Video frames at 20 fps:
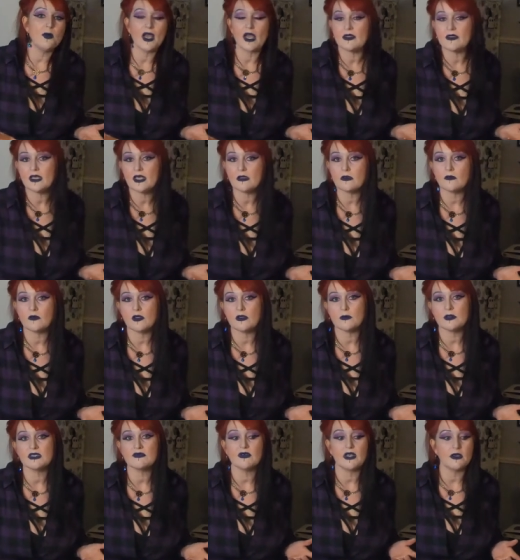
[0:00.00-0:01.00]
part of the
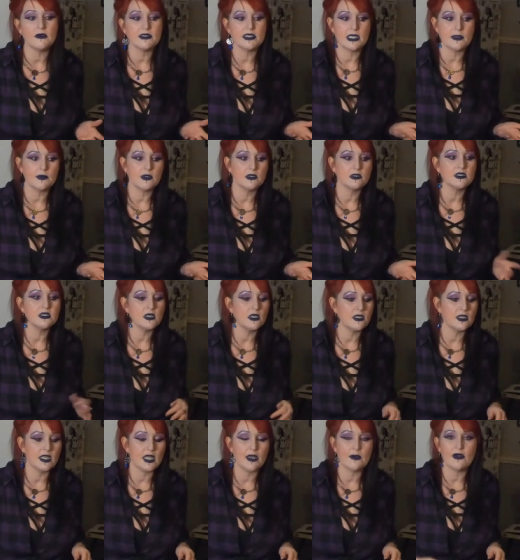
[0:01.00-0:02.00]
algorithm as far as I'm
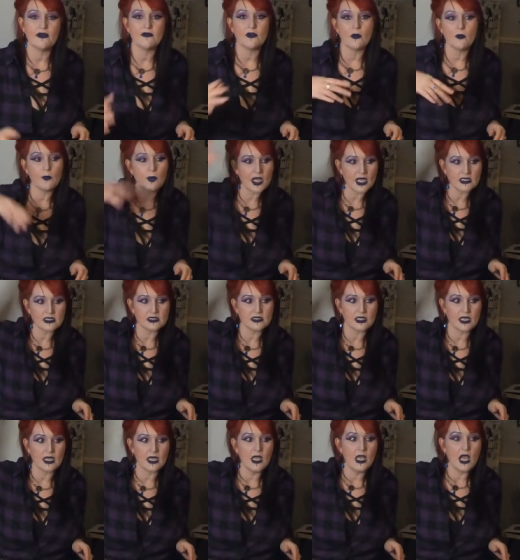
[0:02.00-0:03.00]
concerned now. I've gone past
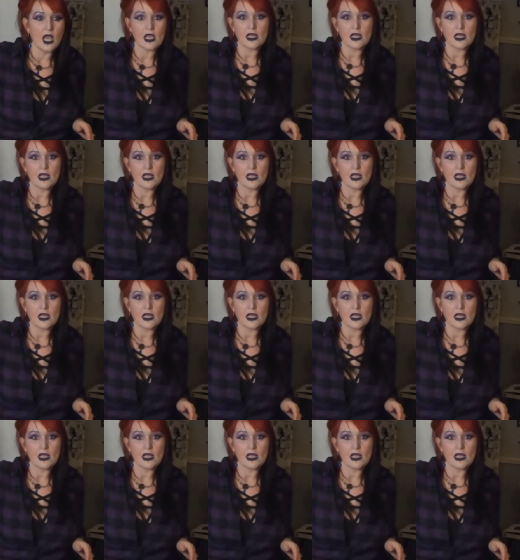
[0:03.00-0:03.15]
that.